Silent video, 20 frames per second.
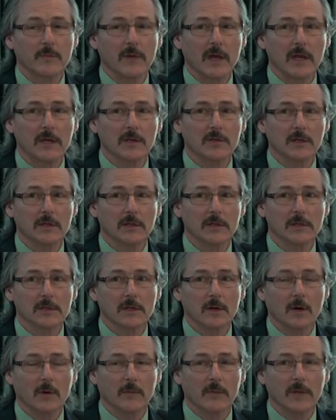patients
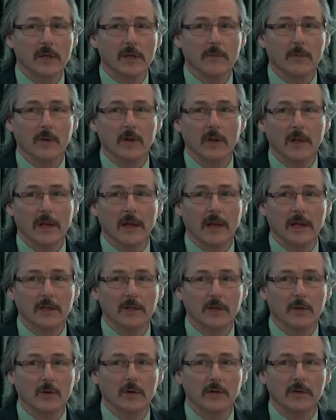or people at
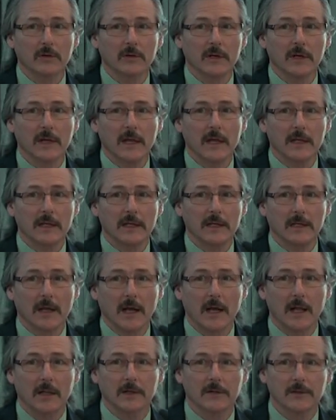
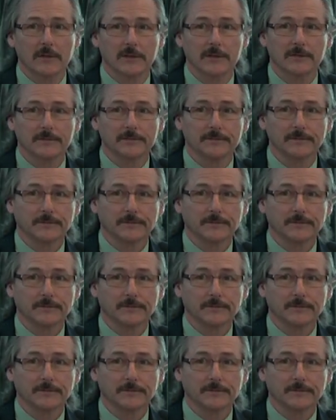$280.